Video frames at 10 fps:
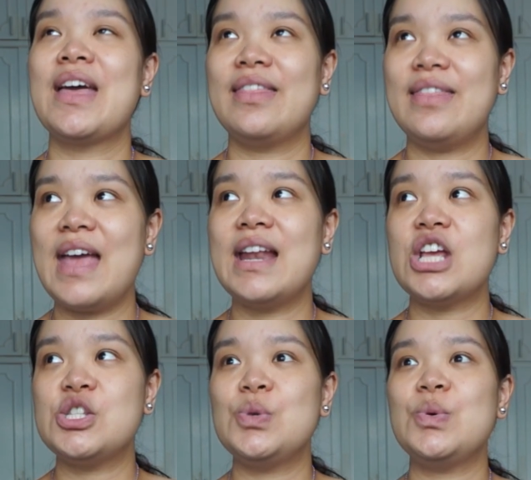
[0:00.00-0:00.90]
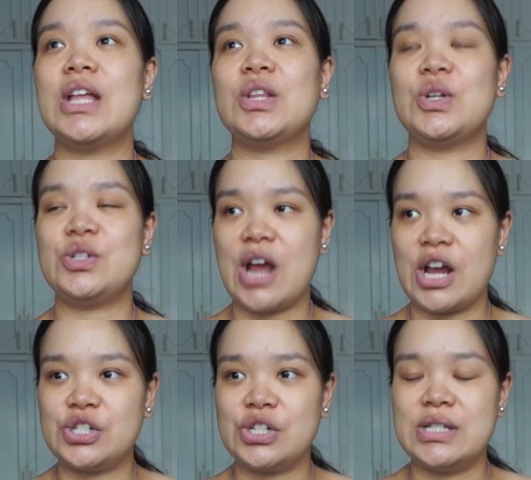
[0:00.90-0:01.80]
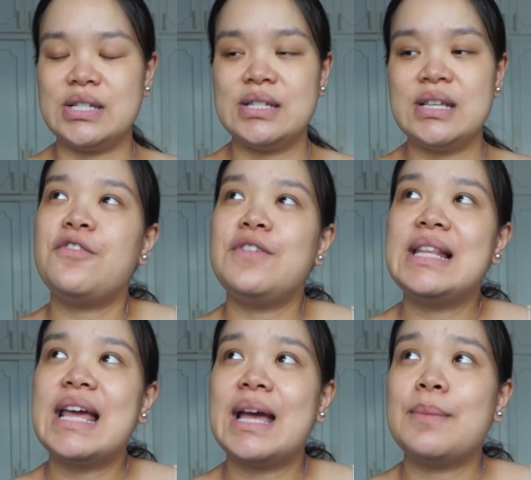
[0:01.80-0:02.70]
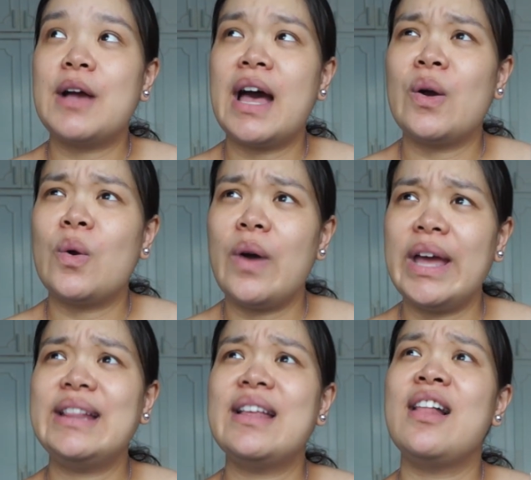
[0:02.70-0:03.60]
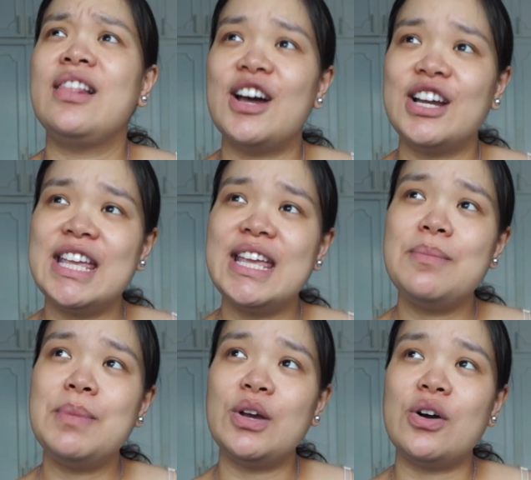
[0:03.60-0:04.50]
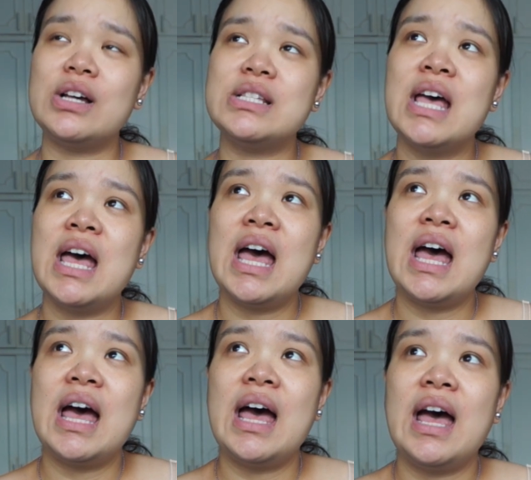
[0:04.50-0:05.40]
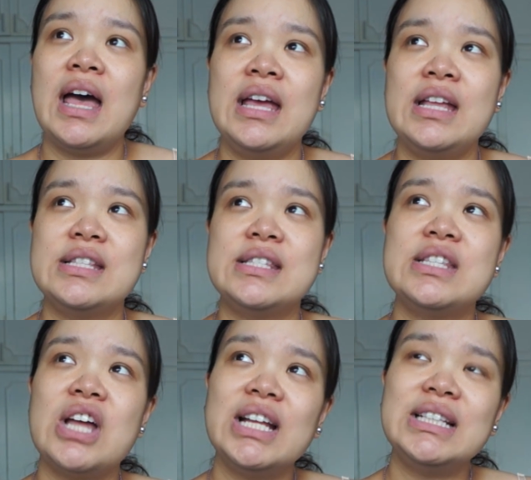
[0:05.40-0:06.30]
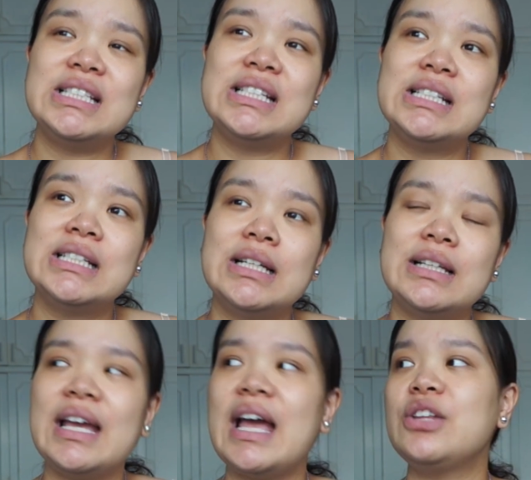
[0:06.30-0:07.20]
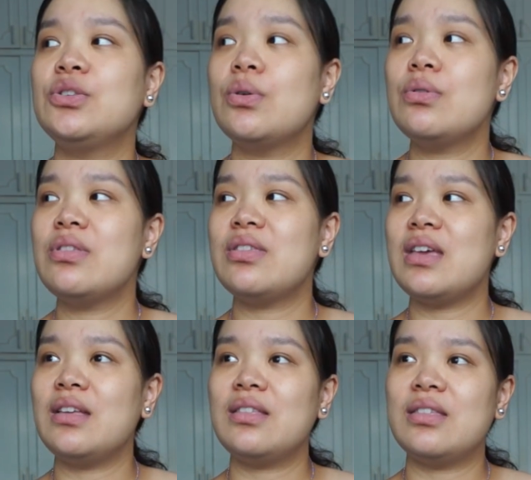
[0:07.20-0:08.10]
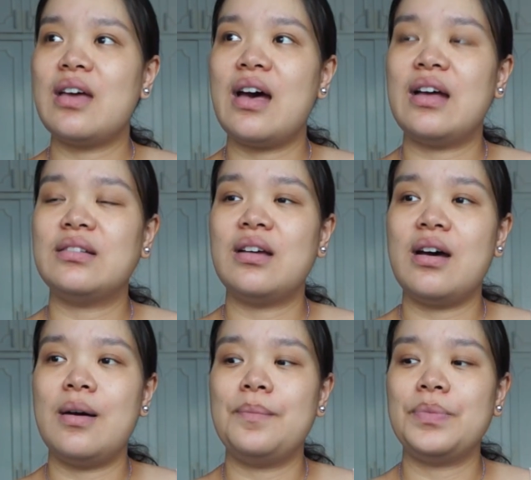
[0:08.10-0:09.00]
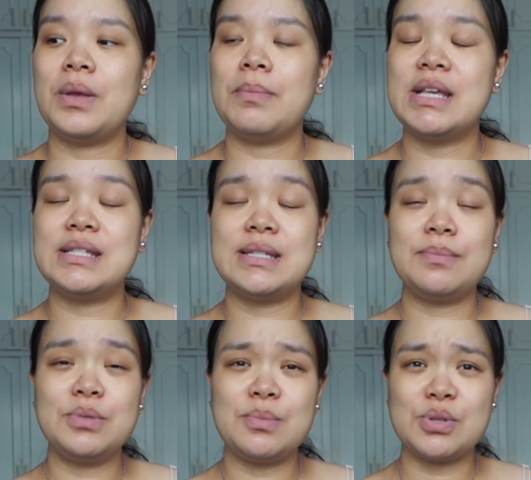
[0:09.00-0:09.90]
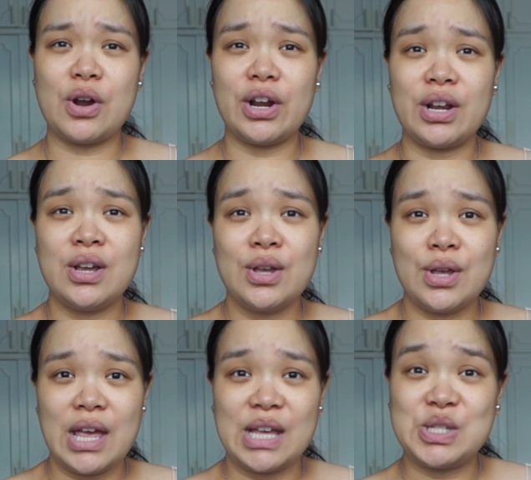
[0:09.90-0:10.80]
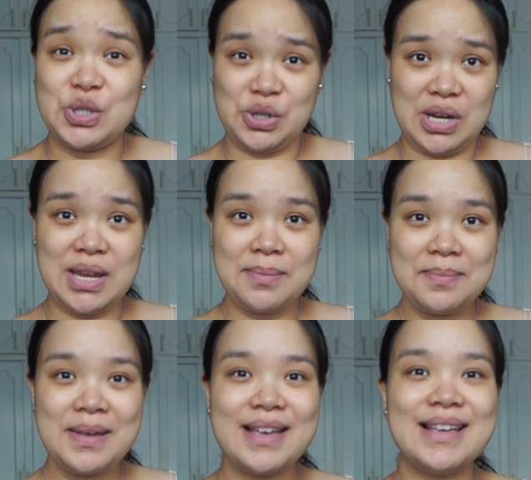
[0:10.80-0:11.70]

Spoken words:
Then I do get contractions. I feel like I'm quite lucky because it's not like, I don't think that my symptoms are extreme.